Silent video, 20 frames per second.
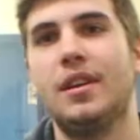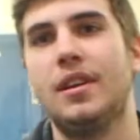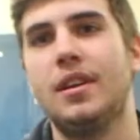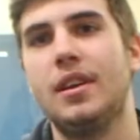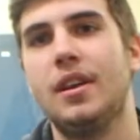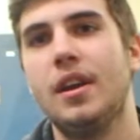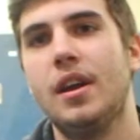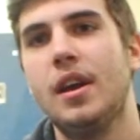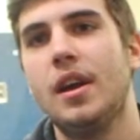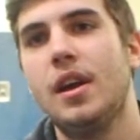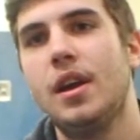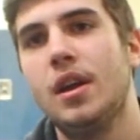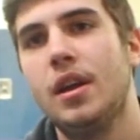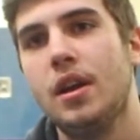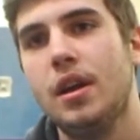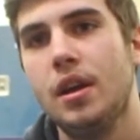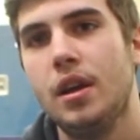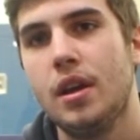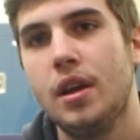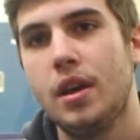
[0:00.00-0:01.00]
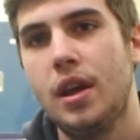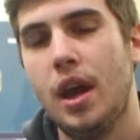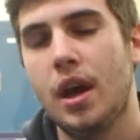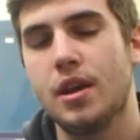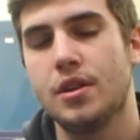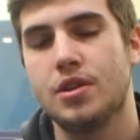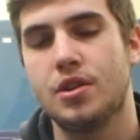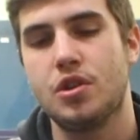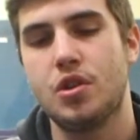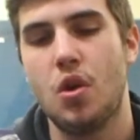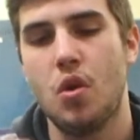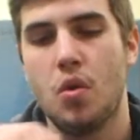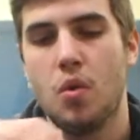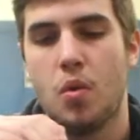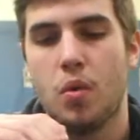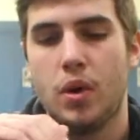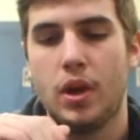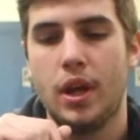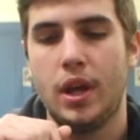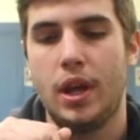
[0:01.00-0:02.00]
Okay. Yeah,
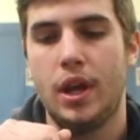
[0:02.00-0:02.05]
so